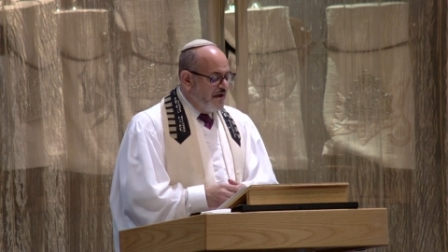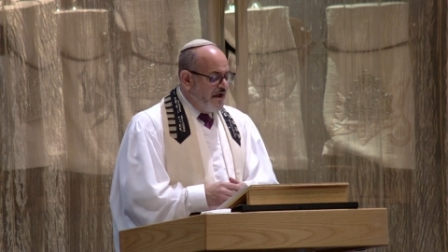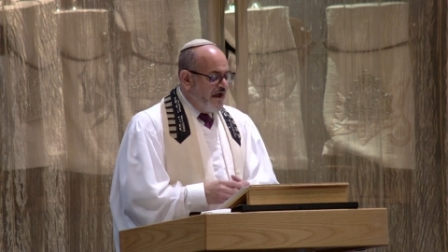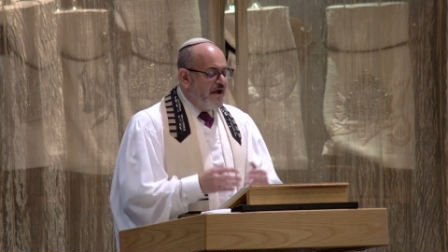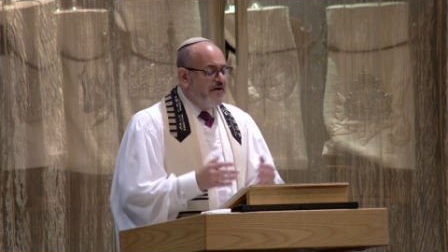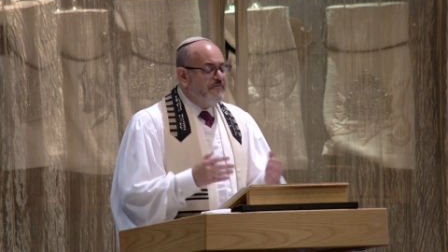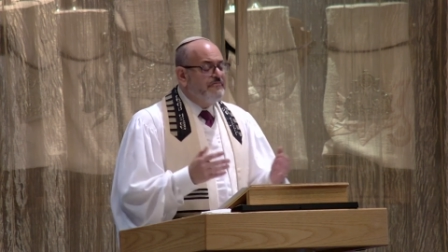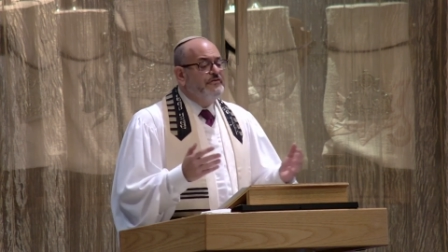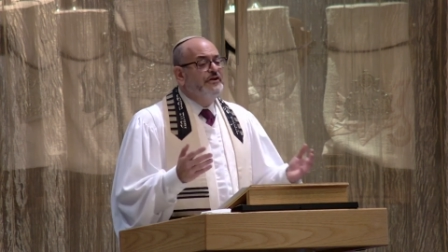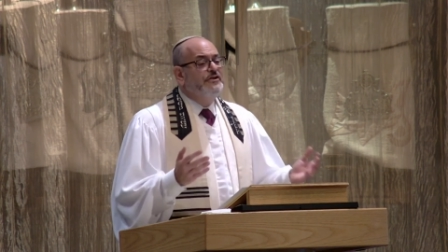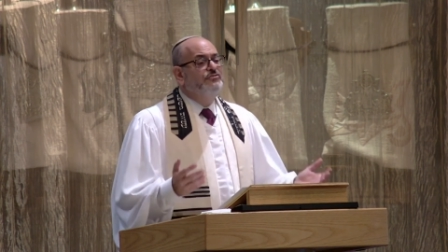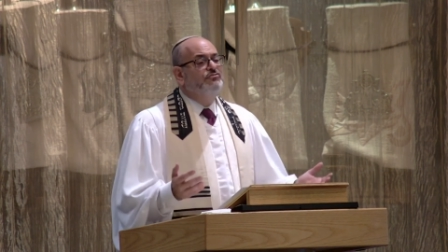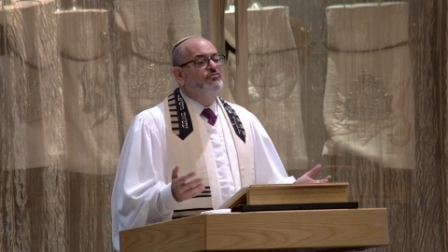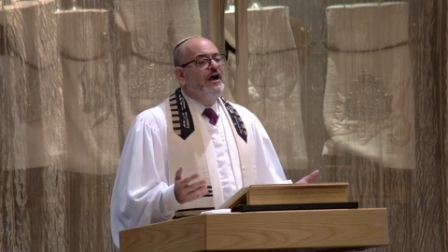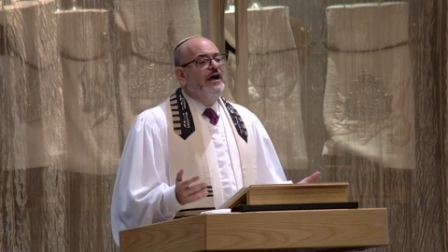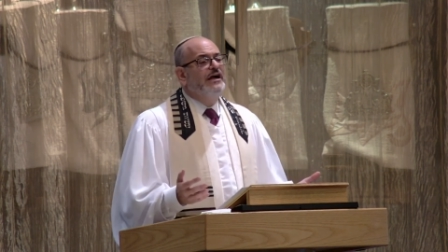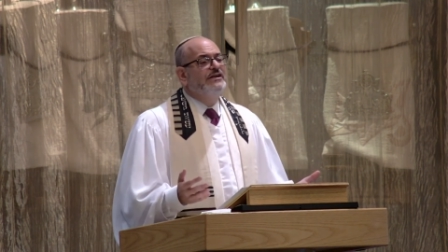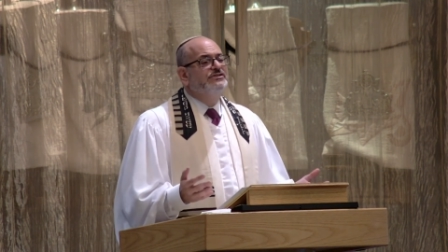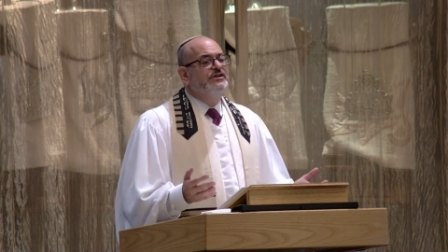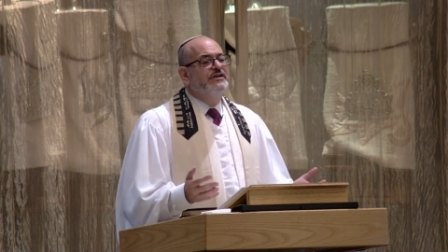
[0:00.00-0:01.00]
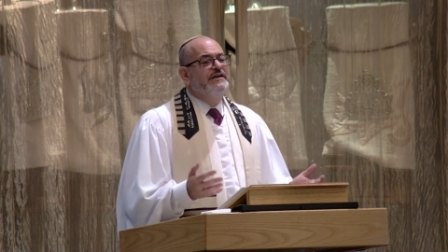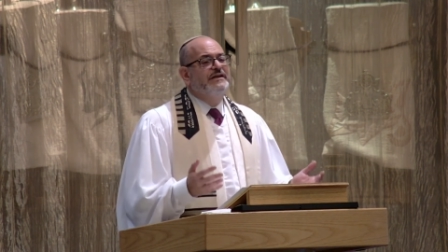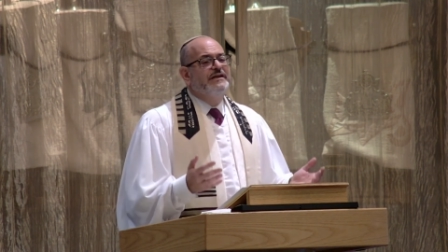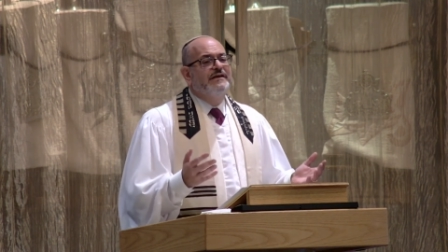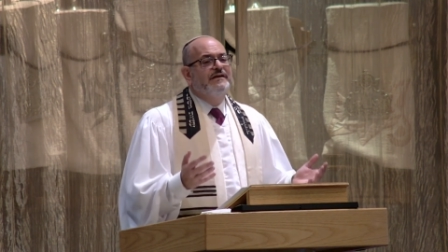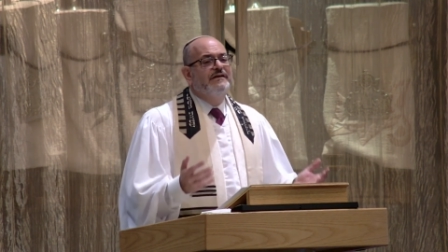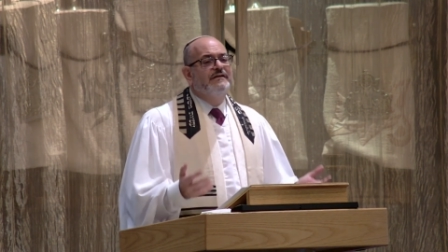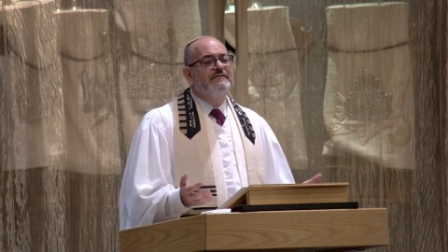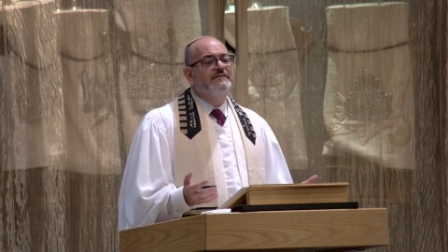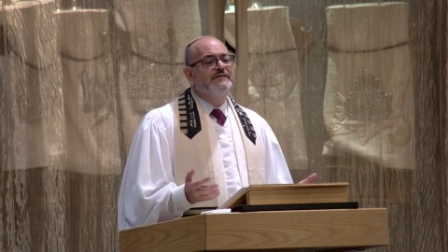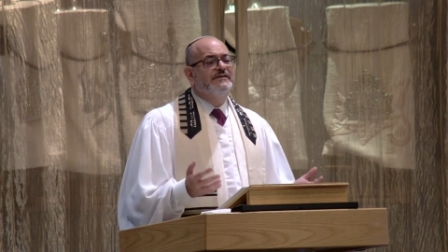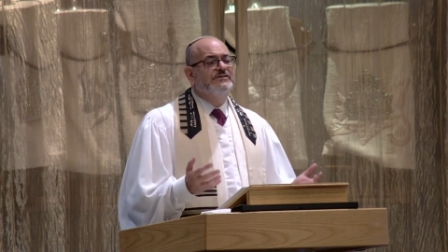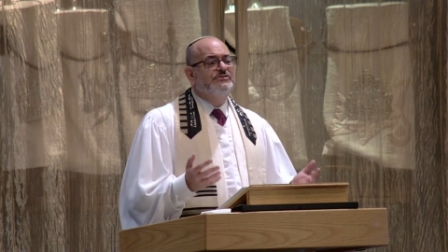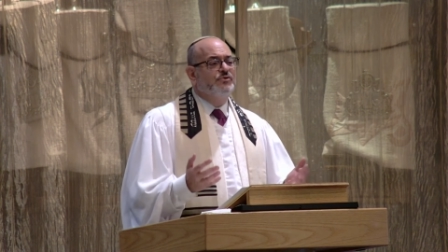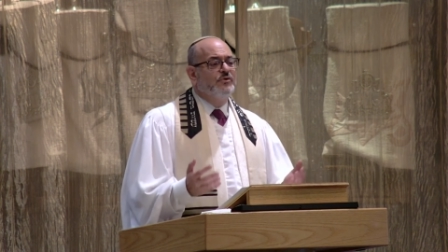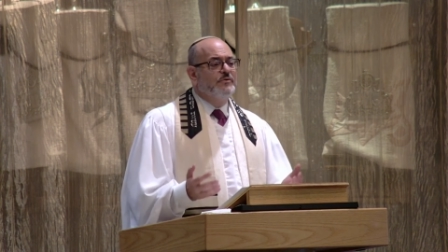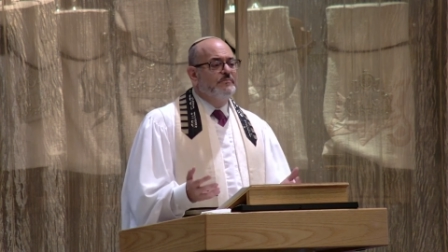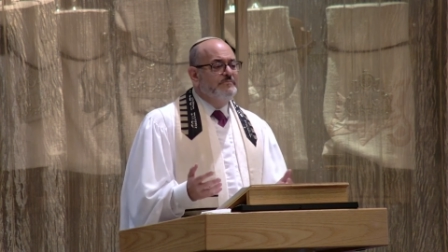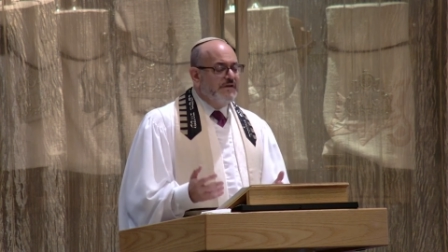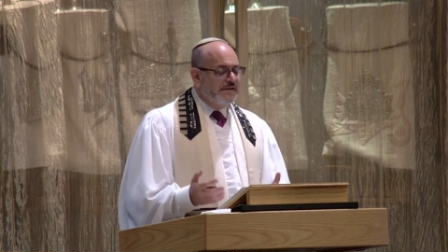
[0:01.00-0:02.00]
every tragedy, illness,
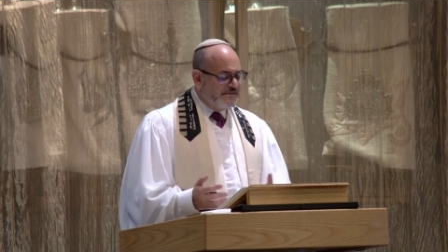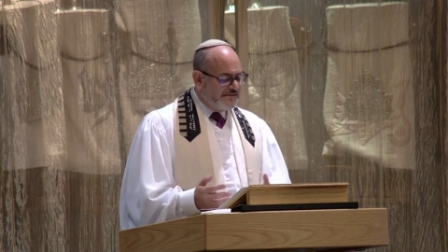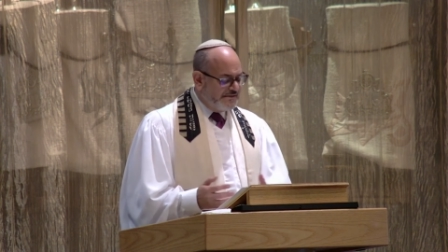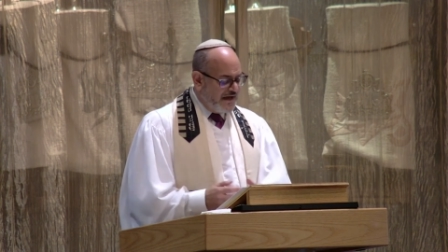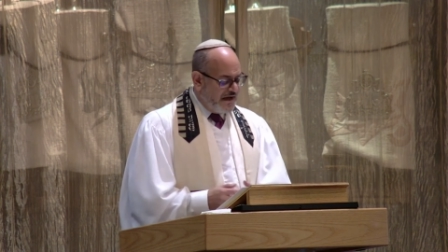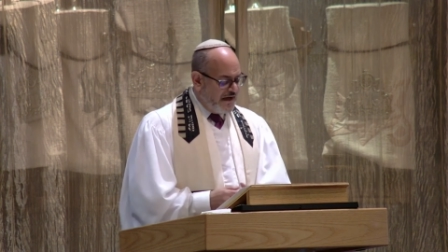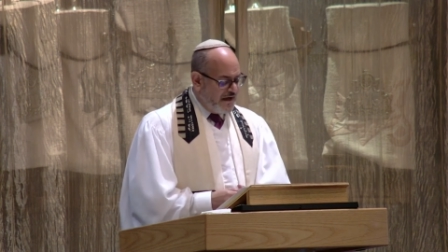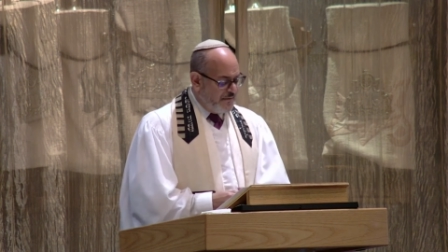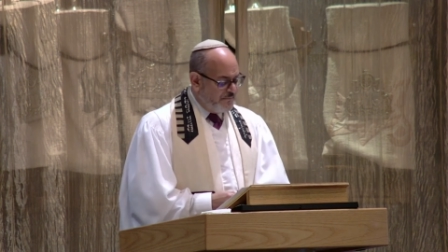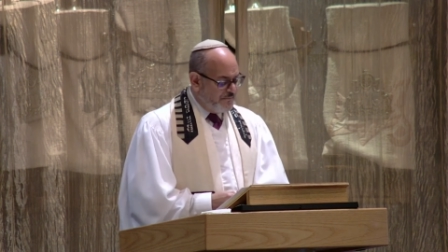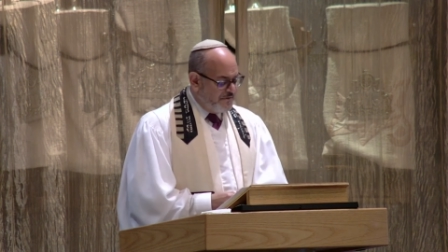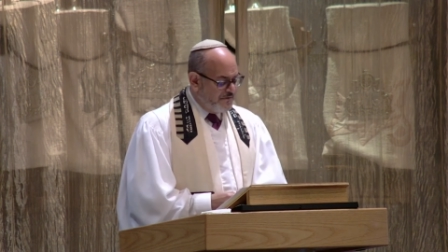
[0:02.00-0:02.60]
or mishap.